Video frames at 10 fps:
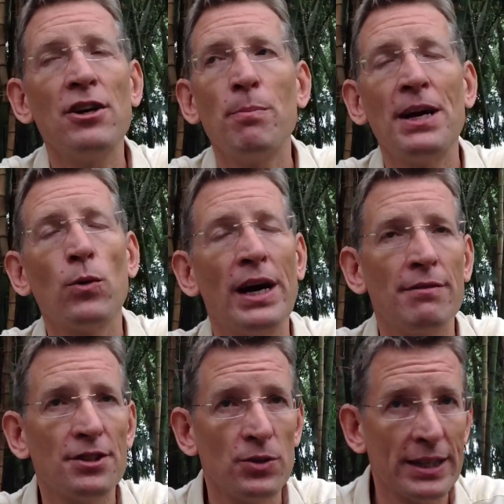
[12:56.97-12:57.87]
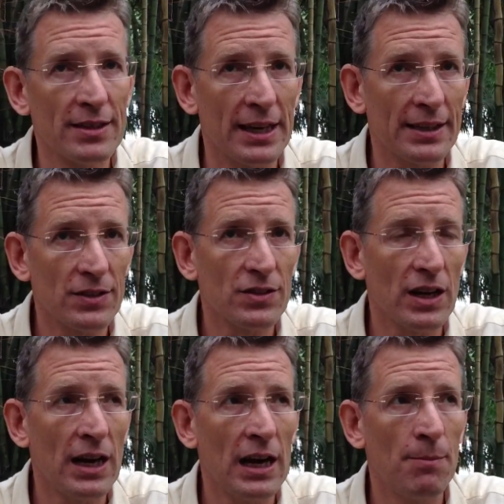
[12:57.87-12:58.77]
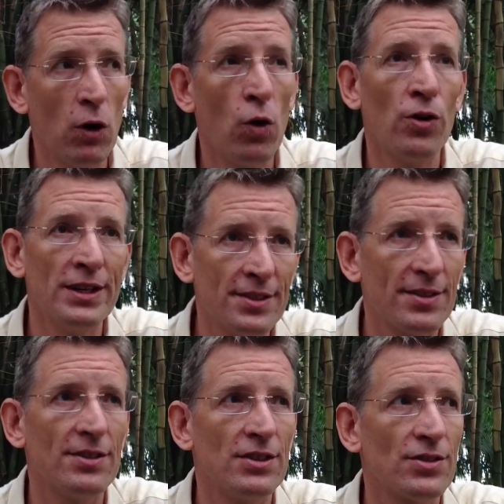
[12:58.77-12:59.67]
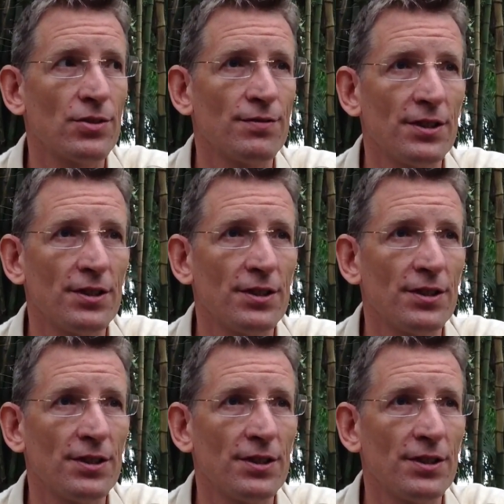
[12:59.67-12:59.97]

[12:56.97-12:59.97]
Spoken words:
better way of doing things, or is this